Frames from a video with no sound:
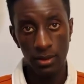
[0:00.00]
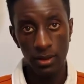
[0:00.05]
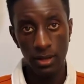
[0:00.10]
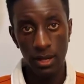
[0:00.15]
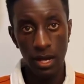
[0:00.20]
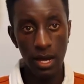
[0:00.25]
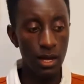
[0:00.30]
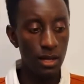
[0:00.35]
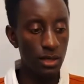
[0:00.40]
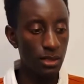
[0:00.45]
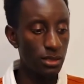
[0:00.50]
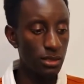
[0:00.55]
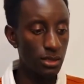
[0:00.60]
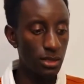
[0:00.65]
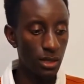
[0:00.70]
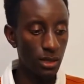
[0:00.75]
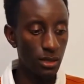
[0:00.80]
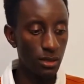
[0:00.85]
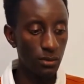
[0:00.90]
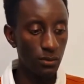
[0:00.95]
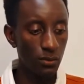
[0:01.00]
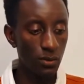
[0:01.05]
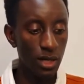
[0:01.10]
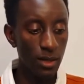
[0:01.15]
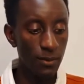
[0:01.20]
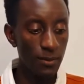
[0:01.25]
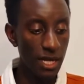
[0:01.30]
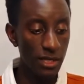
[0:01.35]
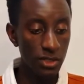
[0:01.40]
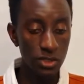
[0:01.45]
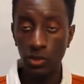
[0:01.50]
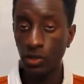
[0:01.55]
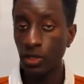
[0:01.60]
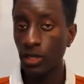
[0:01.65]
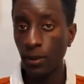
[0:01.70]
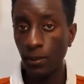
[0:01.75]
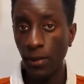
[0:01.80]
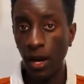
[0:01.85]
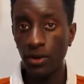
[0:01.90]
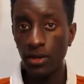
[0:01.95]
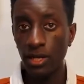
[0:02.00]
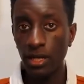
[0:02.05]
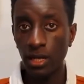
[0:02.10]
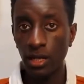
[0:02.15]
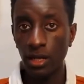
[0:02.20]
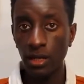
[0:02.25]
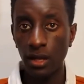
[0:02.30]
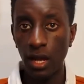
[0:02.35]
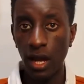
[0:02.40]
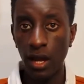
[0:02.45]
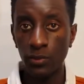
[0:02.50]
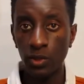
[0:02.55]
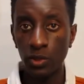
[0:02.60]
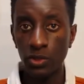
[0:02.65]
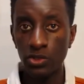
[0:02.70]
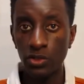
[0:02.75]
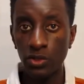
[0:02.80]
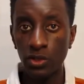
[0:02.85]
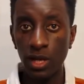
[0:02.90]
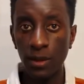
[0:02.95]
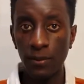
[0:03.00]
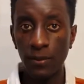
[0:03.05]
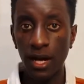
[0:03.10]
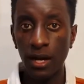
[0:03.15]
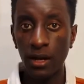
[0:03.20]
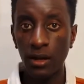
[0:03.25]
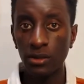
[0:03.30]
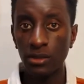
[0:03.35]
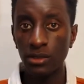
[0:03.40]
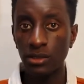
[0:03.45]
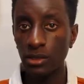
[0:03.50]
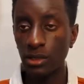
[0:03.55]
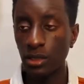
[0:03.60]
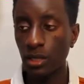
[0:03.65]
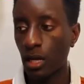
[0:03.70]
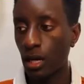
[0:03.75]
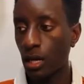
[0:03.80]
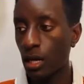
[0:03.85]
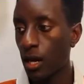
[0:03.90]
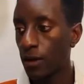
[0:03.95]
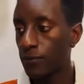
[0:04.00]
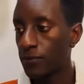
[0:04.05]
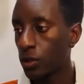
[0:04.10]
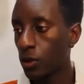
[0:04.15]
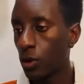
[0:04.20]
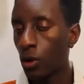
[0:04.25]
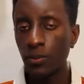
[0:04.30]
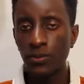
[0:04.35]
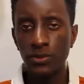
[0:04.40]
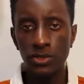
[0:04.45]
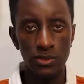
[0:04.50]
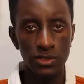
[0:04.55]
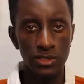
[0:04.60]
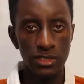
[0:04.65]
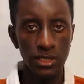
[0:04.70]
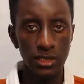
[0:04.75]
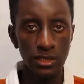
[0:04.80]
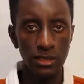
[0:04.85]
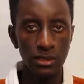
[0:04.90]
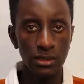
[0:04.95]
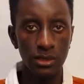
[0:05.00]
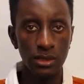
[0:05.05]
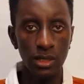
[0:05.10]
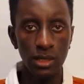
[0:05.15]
And what am I talking about here? I'm not talking about having options in